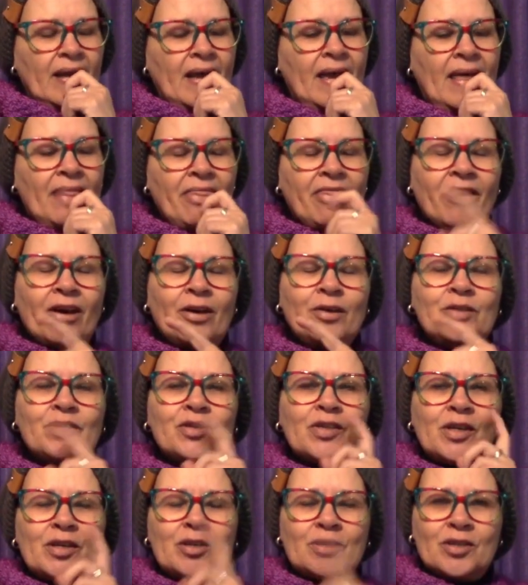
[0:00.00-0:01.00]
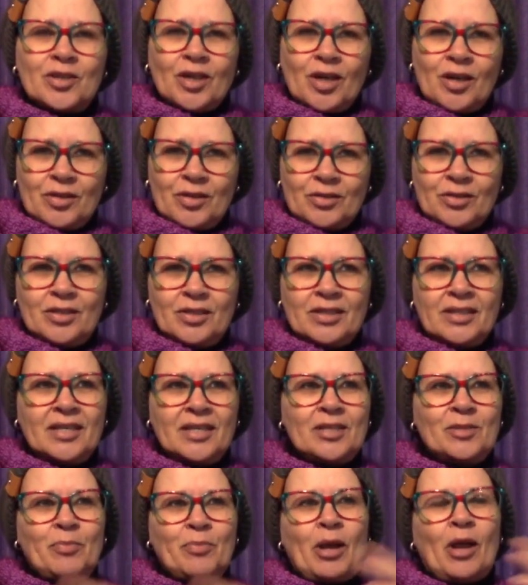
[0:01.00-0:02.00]
And those that don't
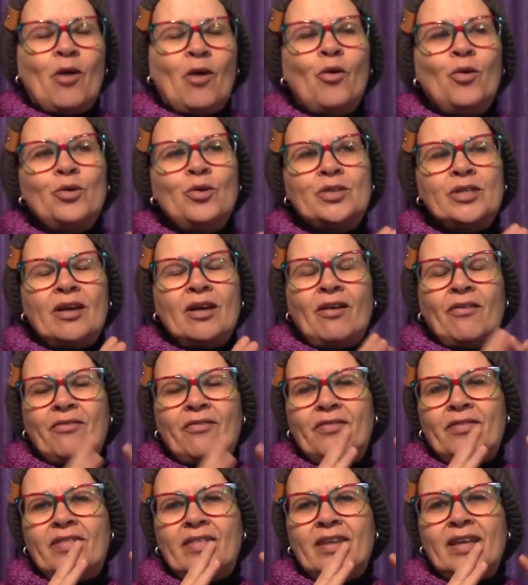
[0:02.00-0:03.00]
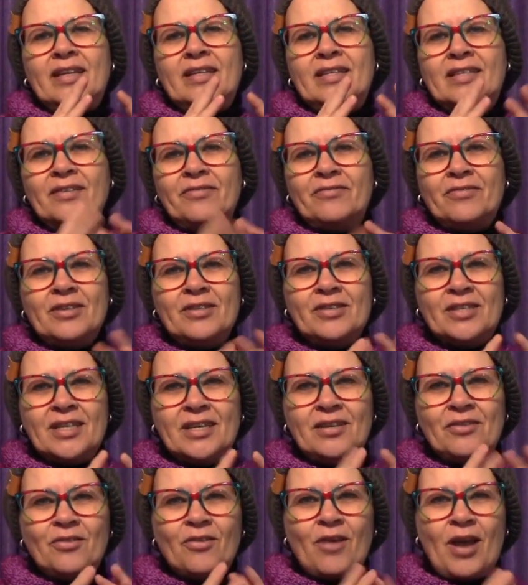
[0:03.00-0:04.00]
is because of the difference
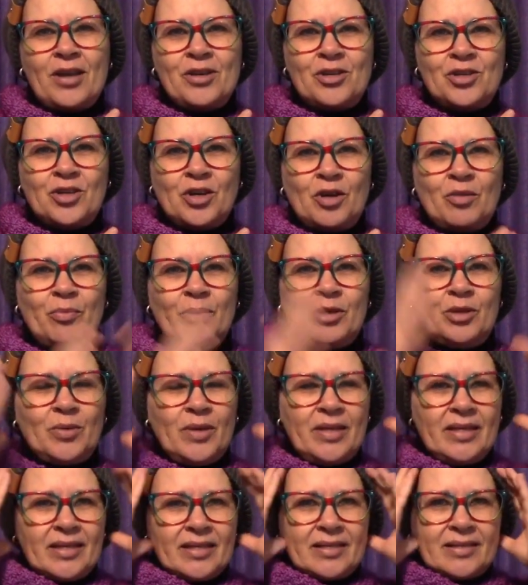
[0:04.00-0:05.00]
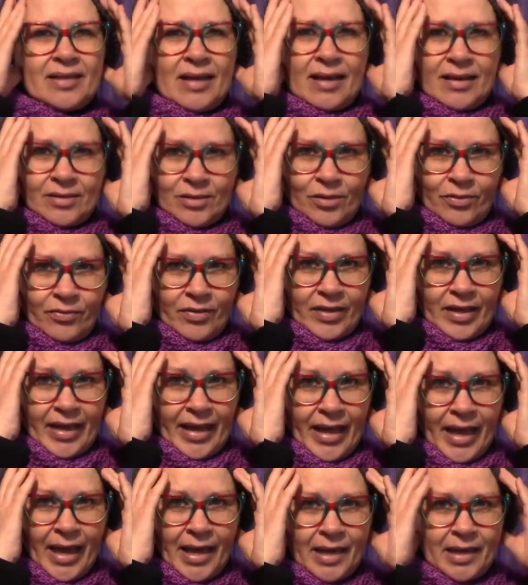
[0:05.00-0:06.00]
in ratio between the size of the
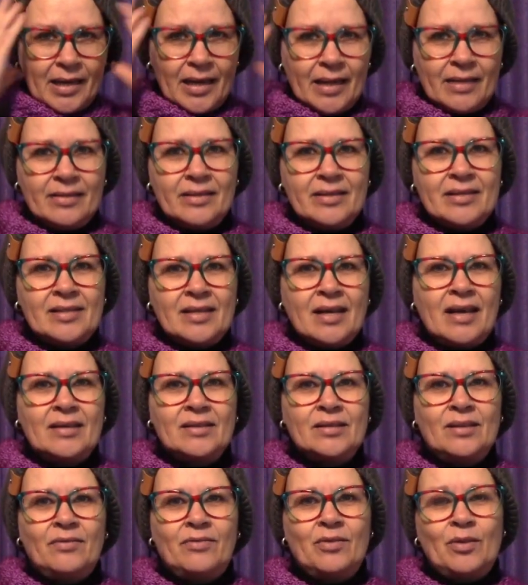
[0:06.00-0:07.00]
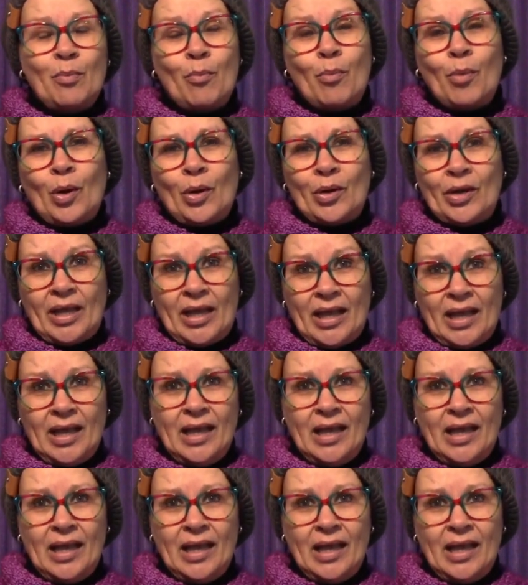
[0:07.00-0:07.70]
head and the size of the body.